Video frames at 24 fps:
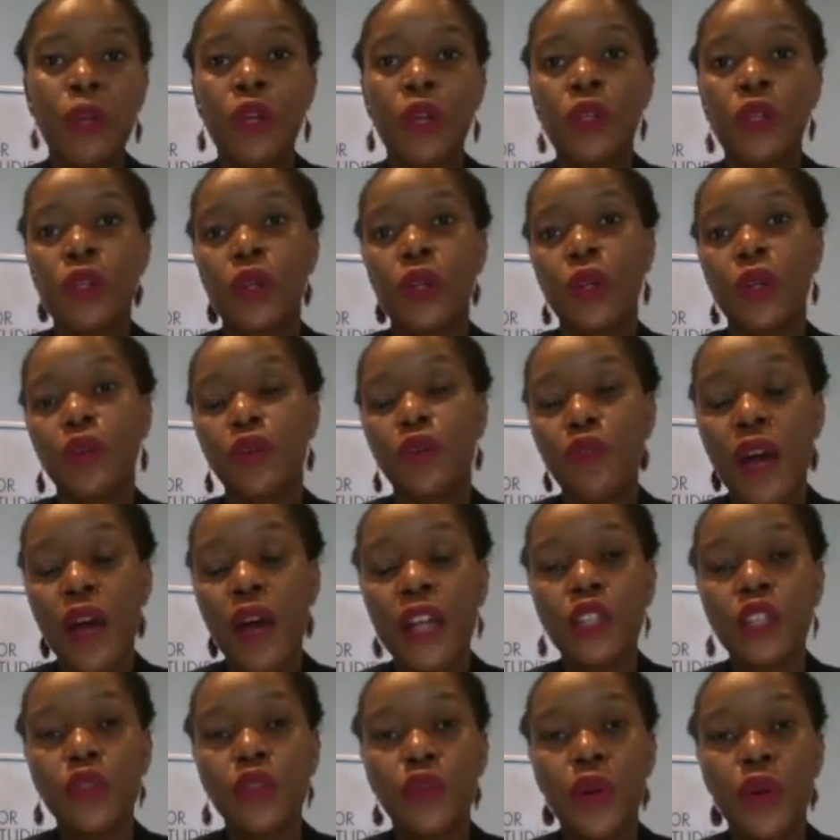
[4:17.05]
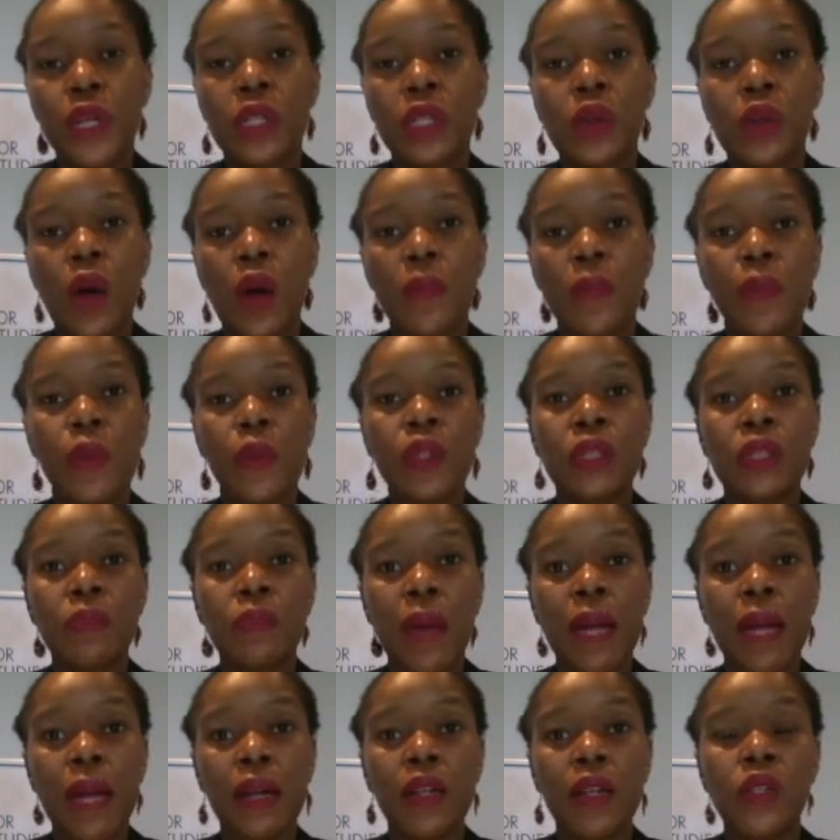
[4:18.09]
So you find, for example,
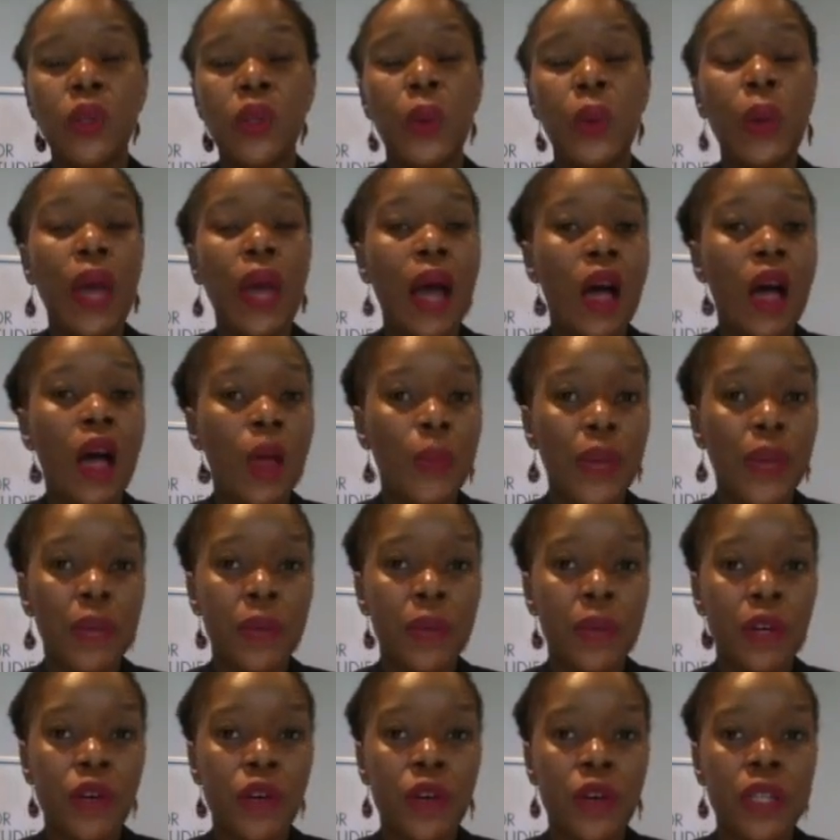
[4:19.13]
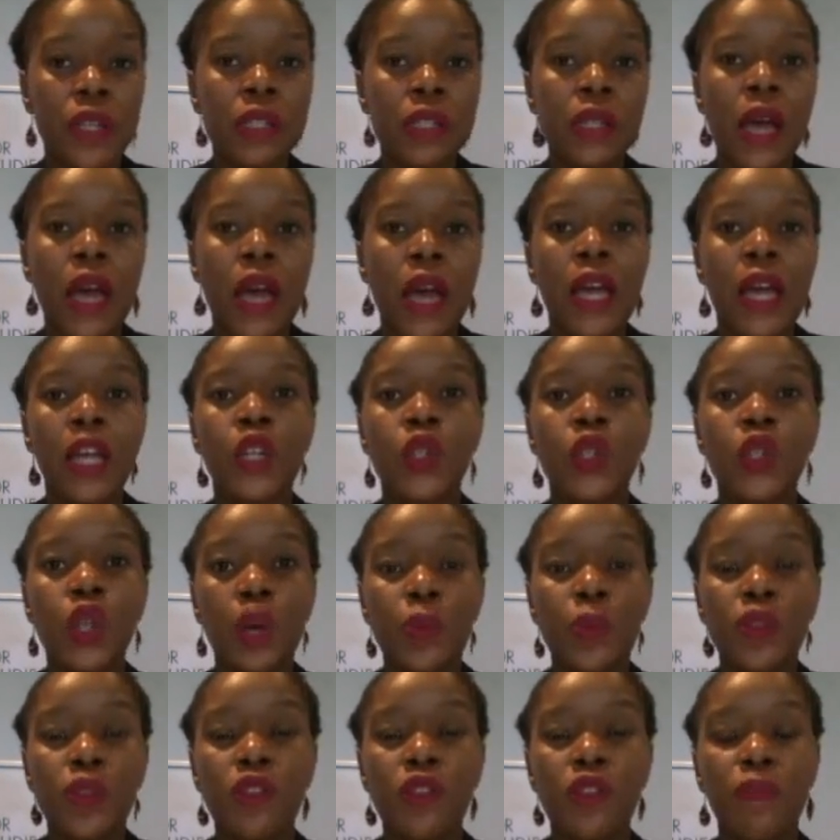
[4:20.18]
smugglers who help immigrants in
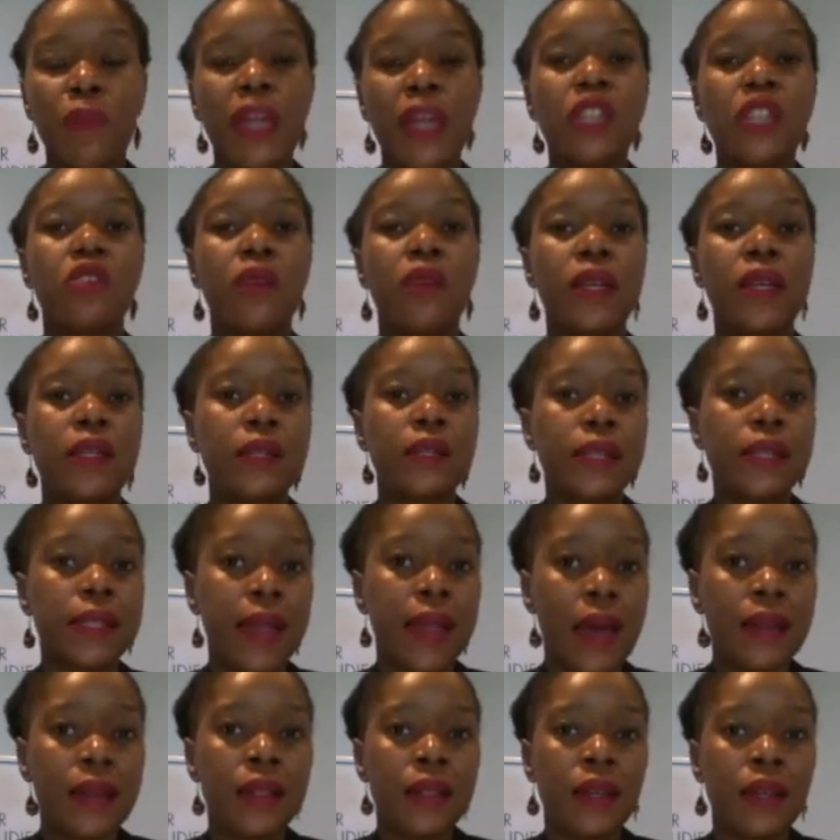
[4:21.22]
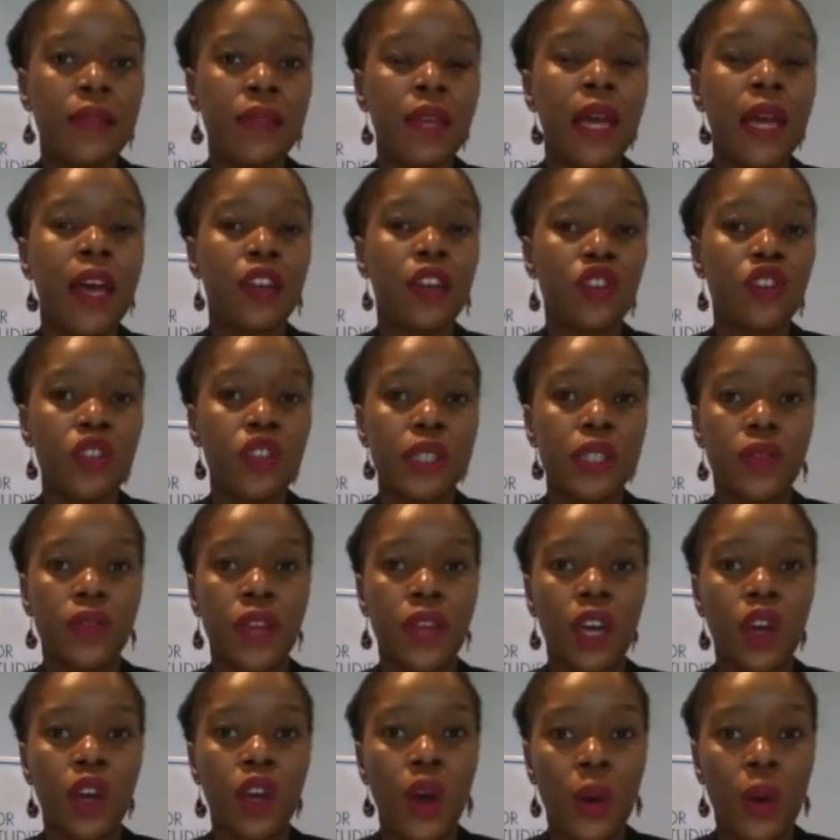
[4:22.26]
terms of better understanding the countries that
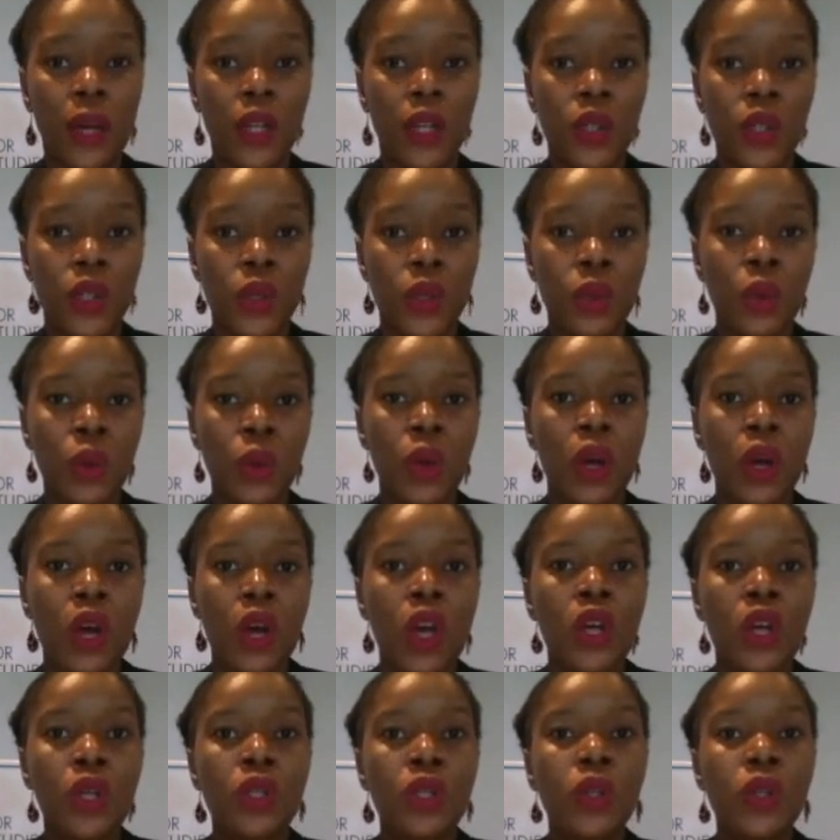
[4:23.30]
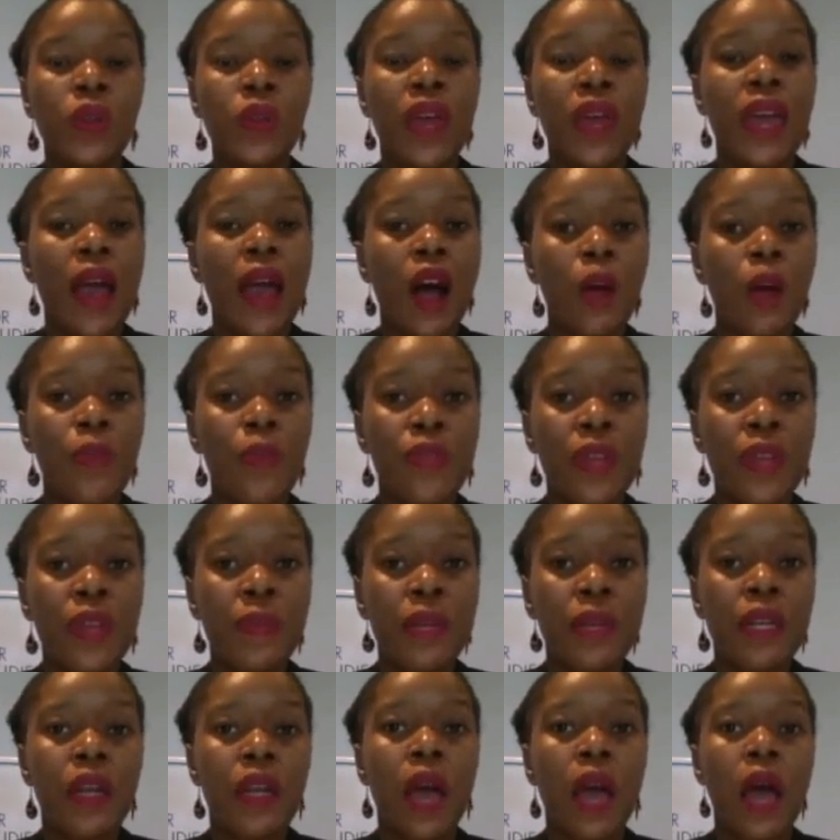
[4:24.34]
they're going to. So they help them
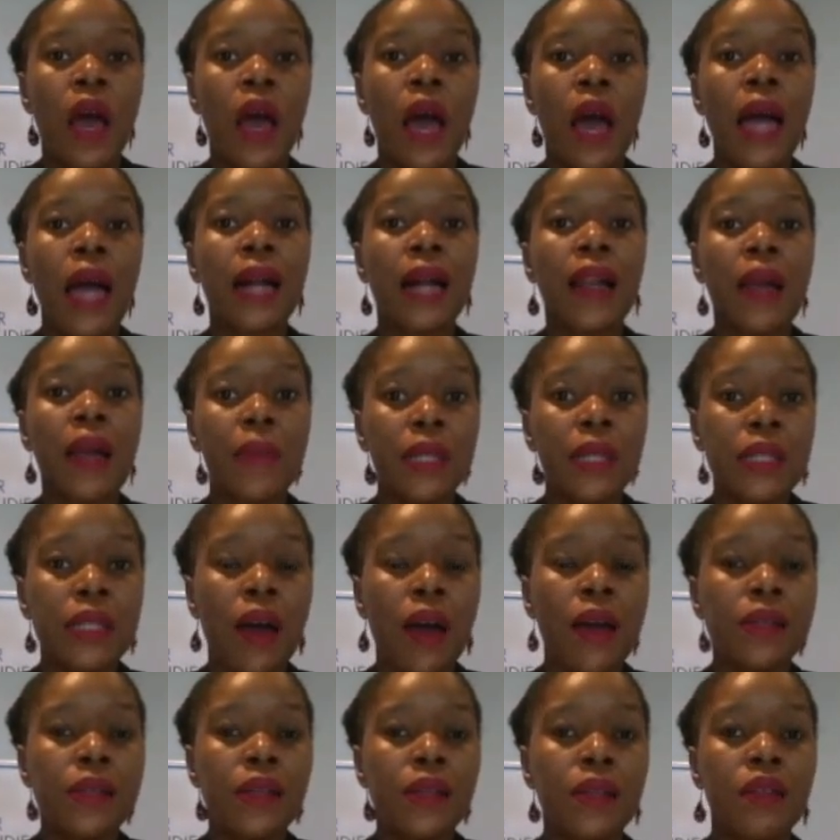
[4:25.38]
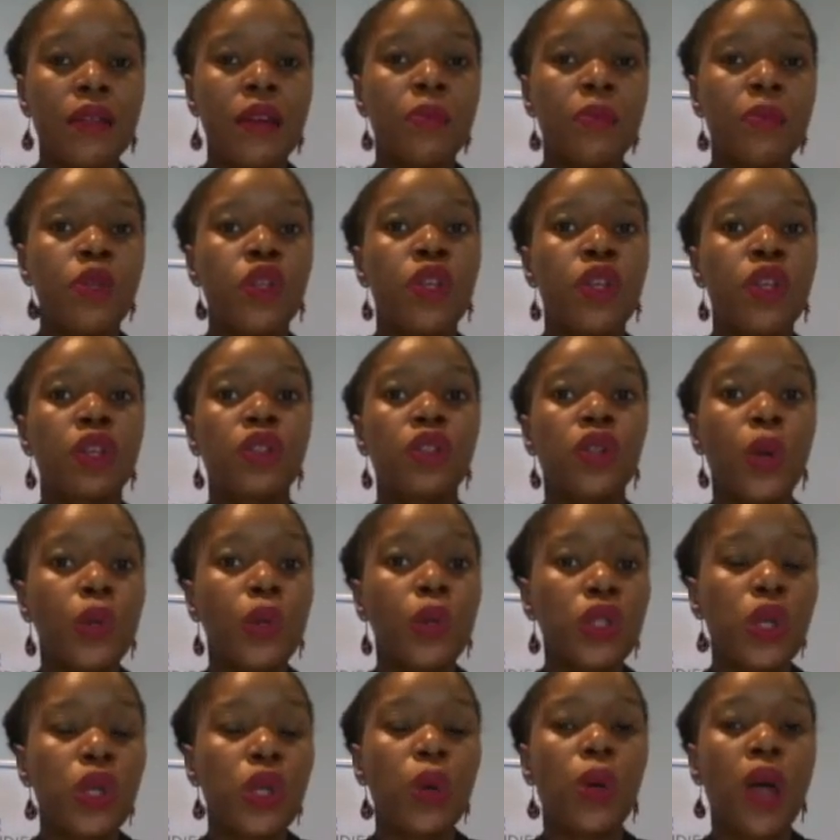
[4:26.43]
in acclimatizing them to the
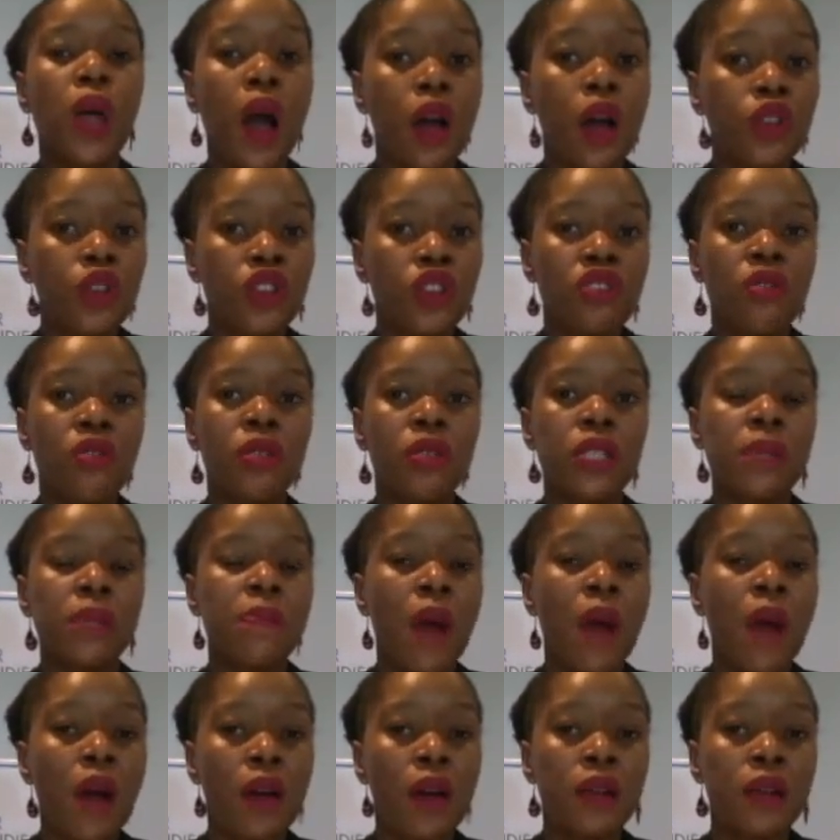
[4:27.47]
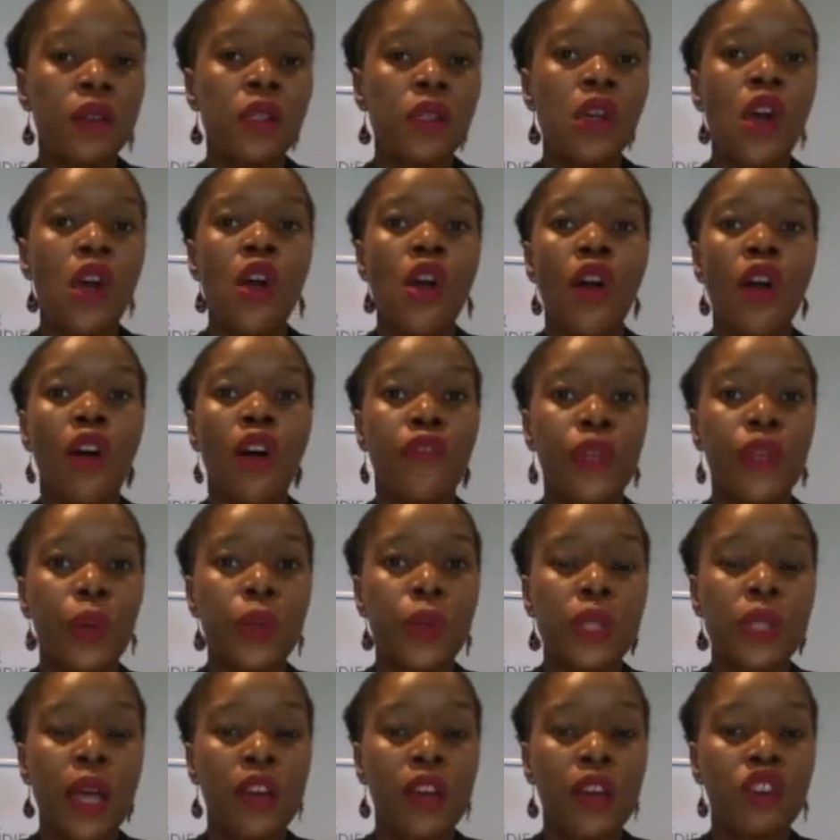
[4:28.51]
socio-cultural demands of
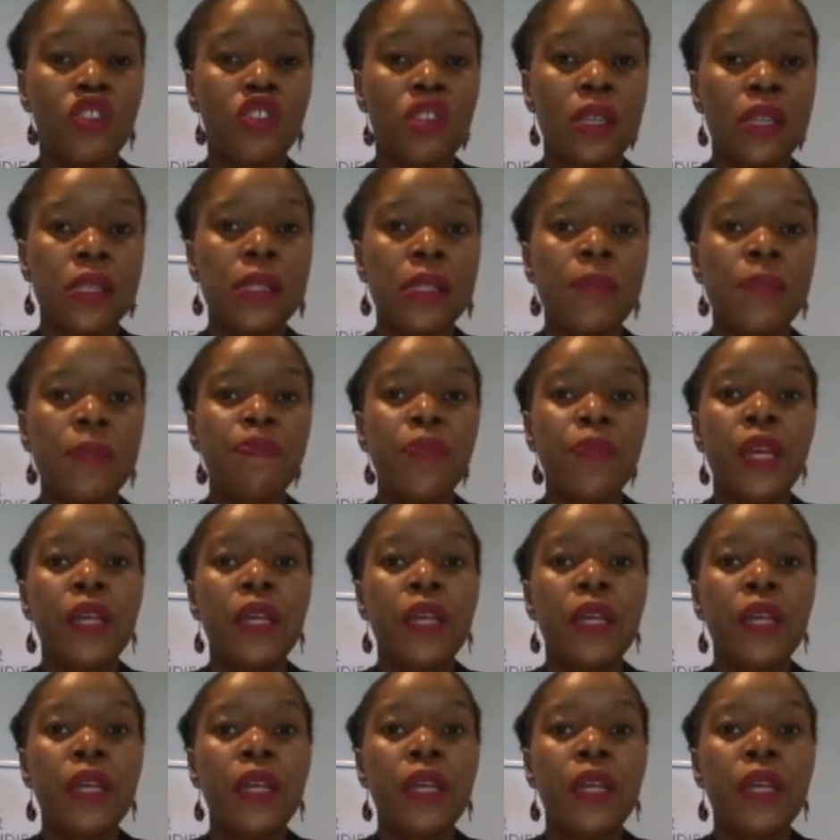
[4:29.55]
those countries.